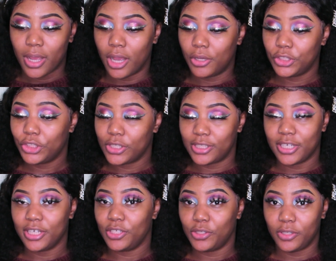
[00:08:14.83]
I was just
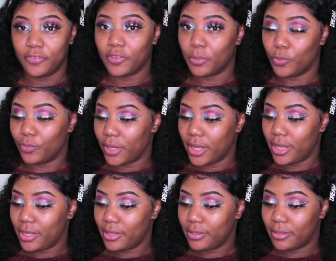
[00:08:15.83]
thinking to give them
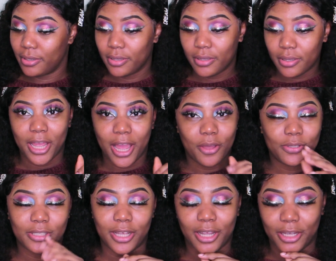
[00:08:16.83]
away. I
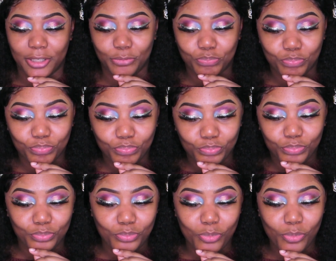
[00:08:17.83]
was like,
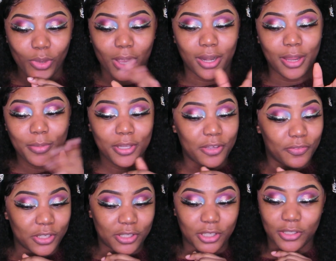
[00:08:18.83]
let me
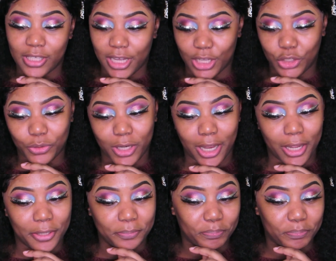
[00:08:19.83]
give this a second try.